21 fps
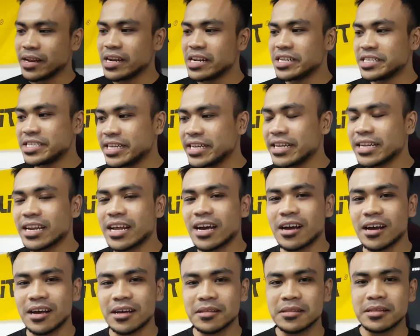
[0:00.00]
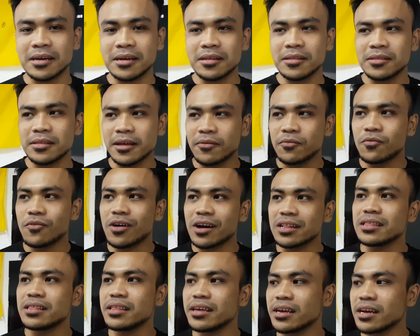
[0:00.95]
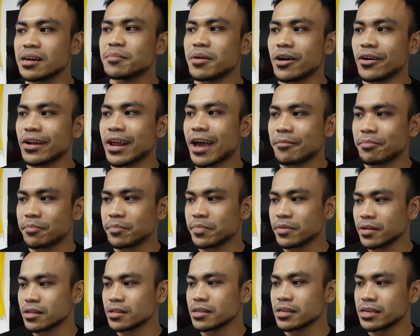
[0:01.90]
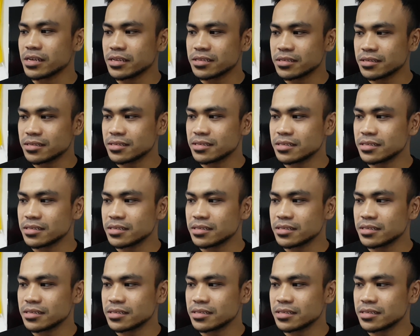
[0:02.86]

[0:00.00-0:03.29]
finishing lah. That one thing about Apple is